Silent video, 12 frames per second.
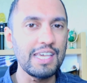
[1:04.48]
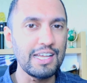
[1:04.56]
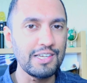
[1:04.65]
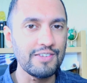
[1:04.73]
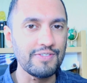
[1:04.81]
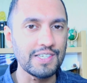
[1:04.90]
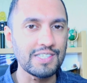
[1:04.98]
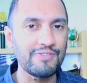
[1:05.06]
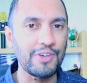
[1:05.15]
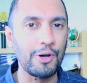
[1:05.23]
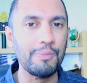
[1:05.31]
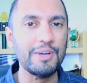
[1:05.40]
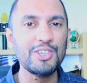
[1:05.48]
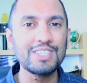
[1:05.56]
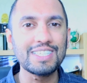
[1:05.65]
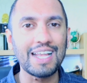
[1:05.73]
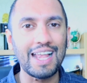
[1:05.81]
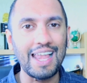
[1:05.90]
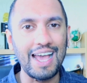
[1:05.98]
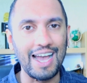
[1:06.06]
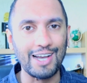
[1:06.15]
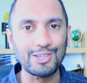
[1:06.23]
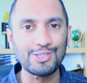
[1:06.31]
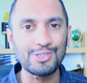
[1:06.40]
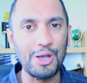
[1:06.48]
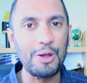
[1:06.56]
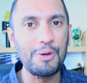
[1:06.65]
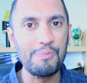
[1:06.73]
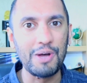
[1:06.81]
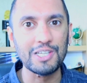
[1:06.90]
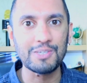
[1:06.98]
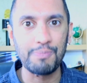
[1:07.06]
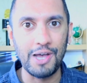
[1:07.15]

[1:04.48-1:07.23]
the end of this film it just lacked so much